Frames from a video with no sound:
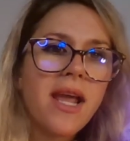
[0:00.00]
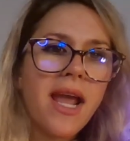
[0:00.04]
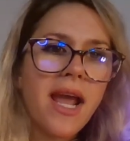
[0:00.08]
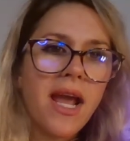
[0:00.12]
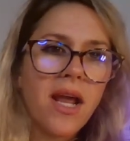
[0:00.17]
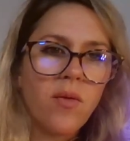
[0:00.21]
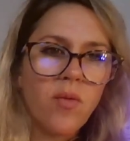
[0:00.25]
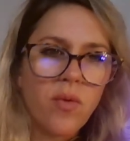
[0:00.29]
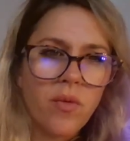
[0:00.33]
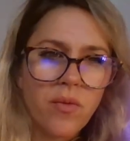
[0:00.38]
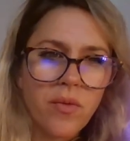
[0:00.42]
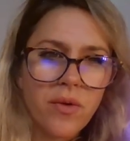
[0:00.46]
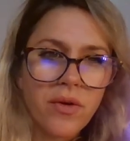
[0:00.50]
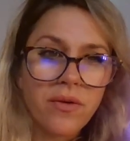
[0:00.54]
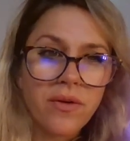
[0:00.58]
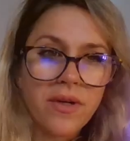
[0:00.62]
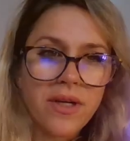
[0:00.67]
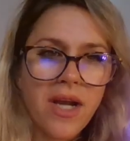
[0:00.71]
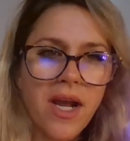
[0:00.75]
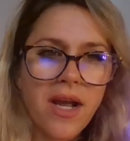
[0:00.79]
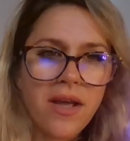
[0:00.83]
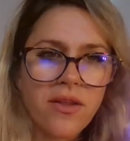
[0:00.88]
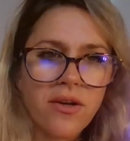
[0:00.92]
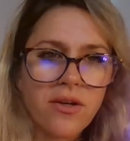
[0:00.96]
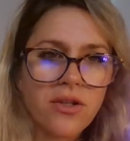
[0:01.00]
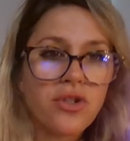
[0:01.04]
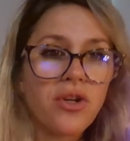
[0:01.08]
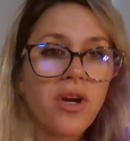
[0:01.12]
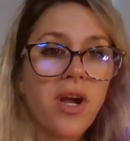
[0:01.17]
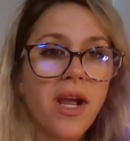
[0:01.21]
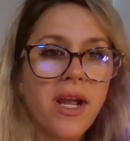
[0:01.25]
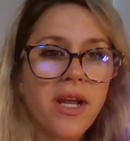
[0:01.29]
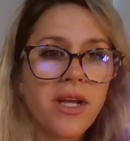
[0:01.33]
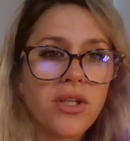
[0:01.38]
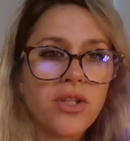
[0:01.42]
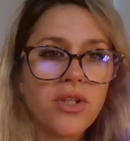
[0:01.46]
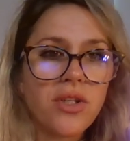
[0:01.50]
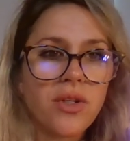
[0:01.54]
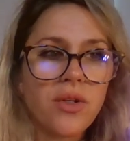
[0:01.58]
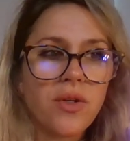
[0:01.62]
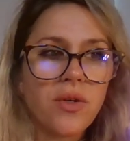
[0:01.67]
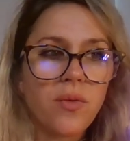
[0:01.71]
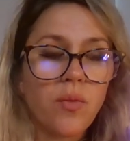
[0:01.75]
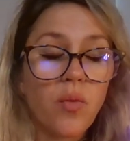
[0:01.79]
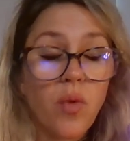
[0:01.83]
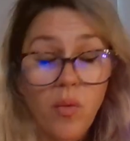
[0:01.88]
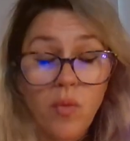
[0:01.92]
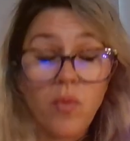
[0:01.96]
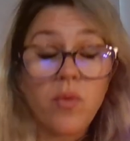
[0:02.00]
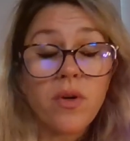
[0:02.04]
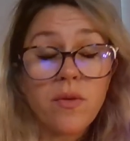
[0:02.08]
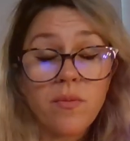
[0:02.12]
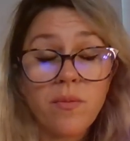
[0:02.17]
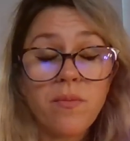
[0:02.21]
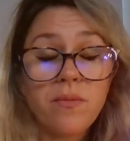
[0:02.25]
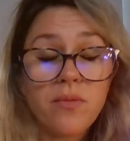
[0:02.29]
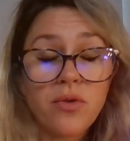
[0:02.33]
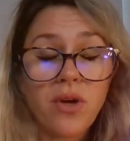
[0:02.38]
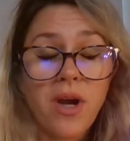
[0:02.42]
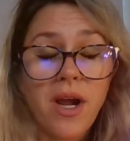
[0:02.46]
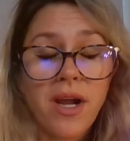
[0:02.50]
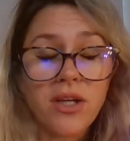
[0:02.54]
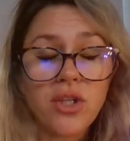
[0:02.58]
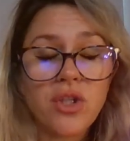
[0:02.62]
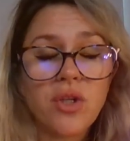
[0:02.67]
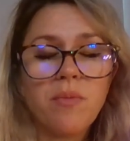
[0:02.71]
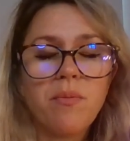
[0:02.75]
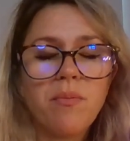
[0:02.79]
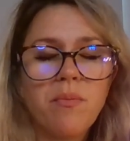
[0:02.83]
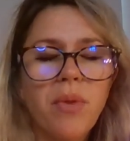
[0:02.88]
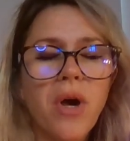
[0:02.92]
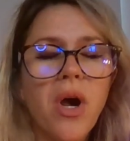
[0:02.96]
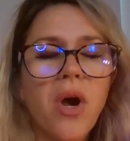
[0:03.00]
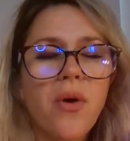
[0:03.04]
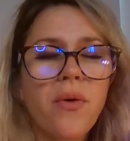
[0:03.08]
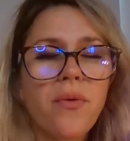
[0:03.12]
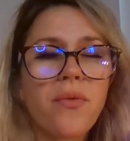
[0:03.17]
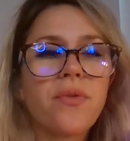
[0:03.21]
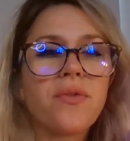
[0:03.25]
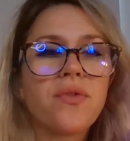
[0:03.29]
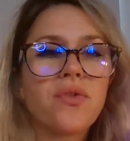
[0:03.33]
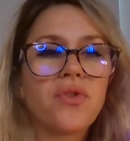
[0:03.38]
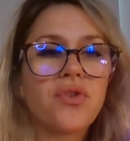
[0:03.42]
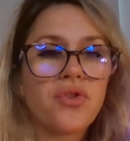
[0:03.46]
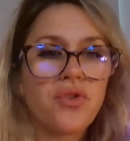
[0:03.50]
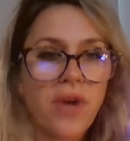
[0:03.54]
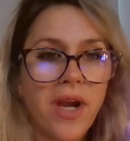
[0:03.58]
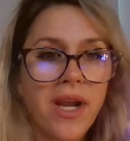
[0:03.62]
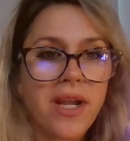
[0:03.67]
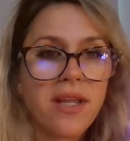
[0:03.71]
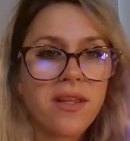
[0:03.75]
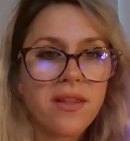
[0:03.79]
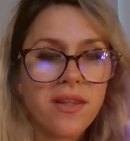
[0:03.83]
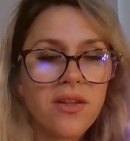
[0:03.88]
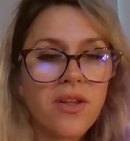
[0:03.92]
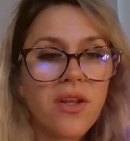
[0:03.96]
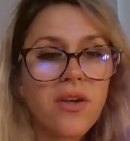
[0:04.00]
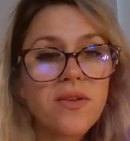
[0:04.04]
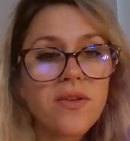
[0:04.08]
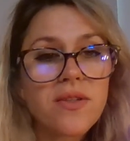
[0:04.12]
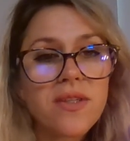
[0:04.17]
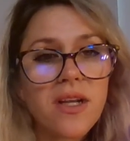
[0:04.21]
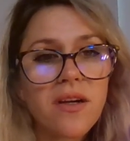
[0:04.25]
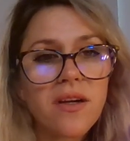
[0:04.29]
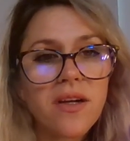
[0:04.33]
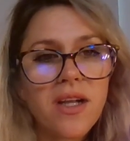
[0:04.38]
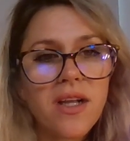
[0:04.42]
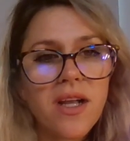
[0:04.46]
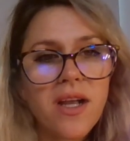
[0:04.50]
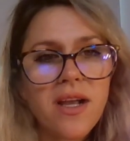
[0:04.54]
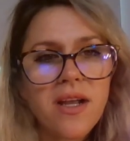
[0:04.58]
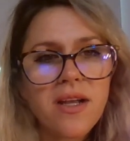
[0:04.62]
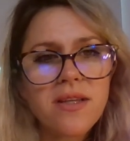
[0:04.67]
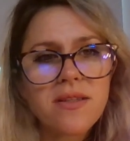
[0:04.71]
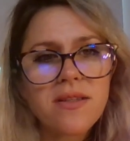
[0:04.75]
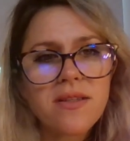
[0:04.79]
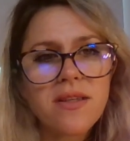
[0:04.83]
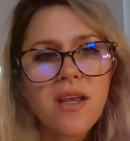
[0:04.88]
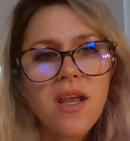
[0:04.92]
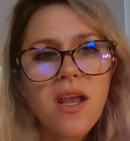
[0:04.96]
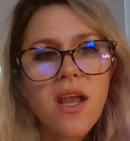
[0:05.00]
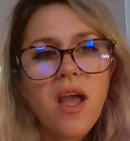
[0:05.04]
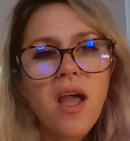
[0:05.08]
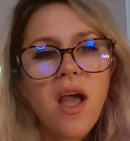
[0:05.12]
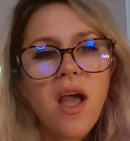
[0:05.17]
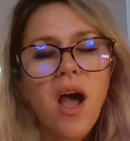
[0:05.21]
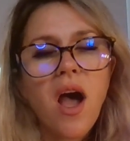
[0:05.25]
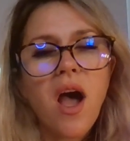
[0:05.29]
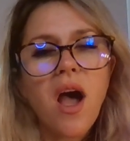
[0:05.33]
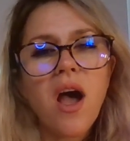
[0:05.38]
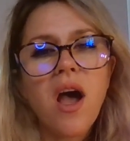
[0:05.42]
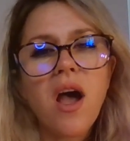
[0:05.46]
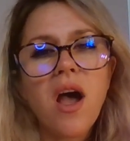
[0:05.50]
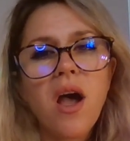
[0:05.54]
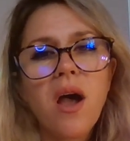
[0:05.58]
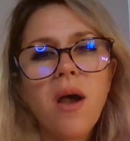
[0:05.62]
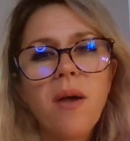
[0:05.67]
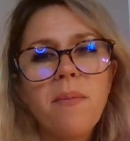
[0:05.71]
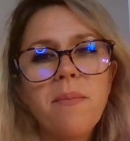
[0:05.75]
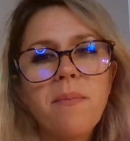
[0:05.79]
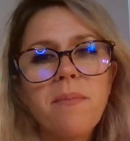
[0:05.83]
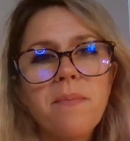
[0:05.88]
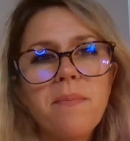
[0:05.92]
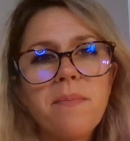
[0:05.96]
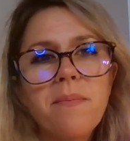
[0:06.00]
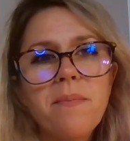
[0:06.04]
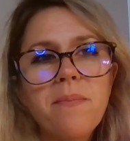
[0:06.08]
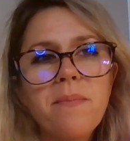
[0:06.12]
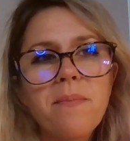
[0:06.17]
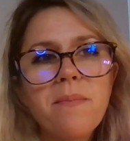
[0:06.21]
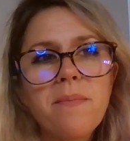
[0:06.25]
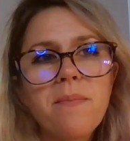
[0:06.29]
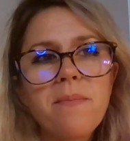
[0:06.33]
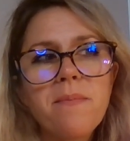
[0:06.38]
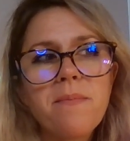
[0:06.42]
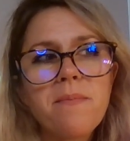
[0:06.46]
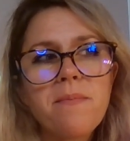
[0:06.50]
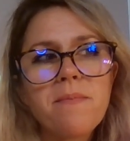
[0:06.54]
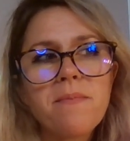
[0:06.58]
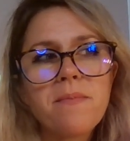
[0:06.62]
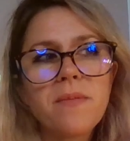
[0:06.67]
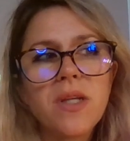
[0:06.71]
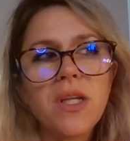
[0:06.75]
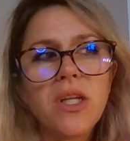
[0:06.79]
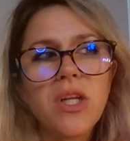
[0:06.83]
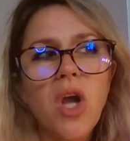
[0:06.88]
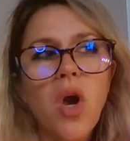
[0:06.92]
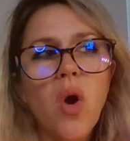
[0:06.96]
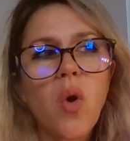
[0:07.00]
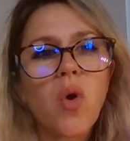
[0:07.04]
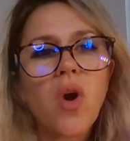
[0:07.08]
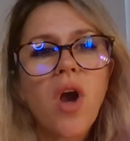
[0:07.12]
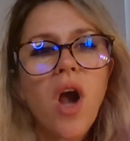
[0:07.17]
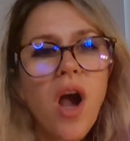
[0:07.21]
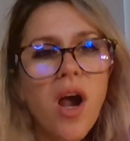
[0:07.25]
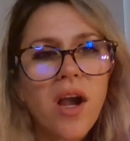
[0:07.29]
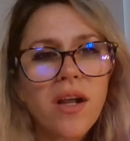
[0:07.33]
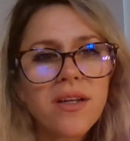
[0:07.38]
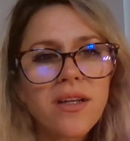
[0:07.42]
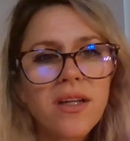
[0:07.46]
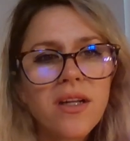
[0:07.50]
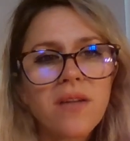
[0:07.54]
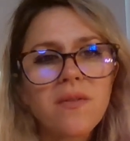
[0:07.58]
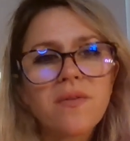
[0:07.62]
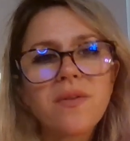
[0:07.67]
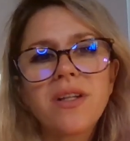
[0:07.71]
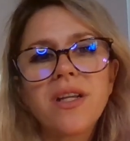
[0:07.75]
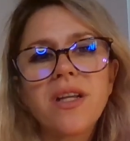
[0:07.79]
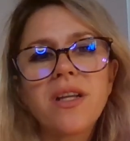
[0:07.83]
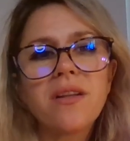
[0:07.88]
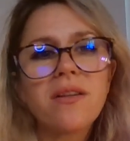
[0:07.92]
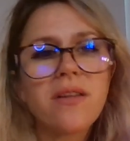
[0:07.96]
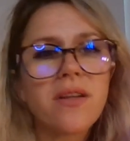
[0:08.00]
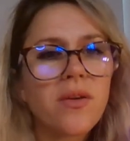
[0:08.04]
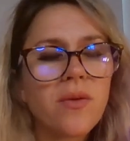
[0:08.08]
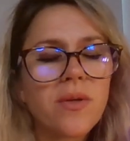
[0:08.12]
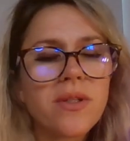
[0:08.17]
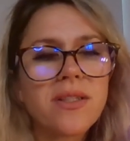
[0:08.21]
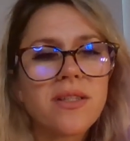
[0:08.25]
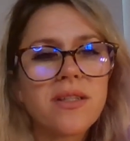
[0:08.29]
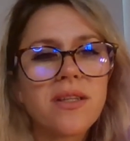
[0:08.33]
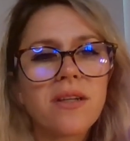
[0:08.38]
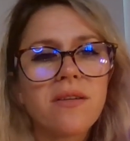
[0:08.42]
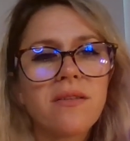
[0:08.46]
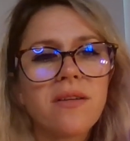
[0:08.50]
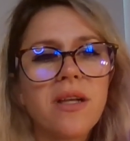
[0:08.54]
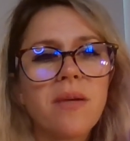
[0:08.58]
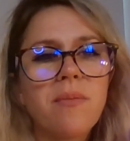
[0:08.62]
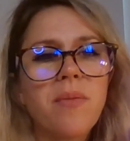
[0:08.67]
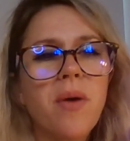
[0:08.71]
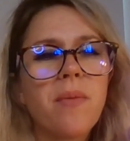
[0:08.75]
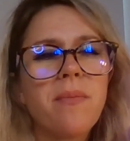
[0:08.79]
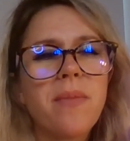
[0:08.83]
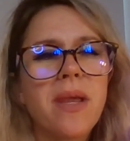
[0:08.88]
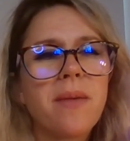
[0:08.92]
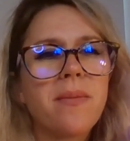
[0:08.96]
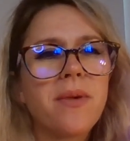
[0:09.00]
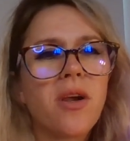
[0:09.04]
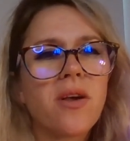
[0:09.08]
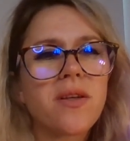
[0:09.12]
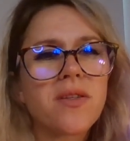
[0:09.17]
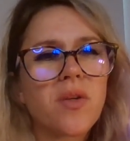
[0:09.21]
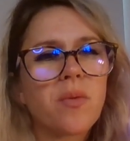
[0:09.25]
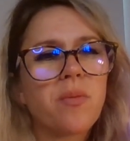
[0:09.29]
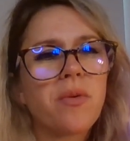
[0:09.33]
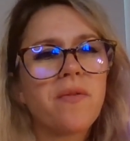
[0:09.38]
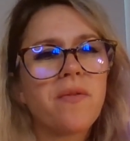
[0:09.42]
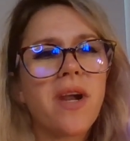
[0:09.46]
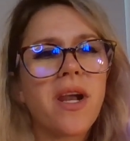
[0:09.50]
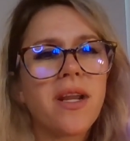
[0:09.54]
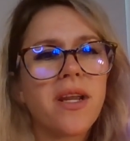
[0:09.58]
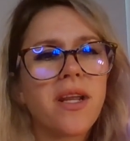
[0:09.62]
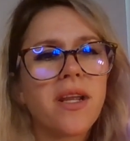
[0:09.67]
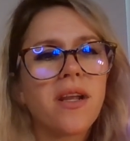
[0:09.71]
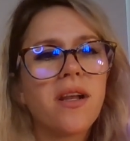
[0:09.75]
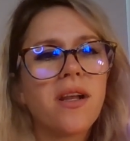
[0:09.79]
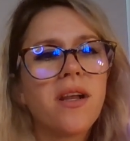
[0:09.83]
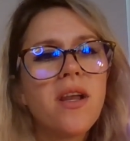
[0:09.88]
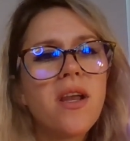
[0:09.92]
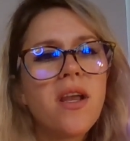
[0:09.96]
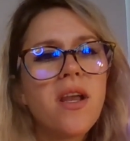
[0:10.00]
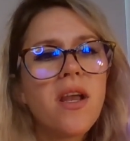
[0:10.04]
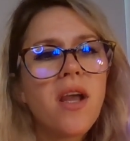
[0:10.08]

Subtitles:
And we're trying to both strengthen those areas, cognitively, linguistically, but maybe also providing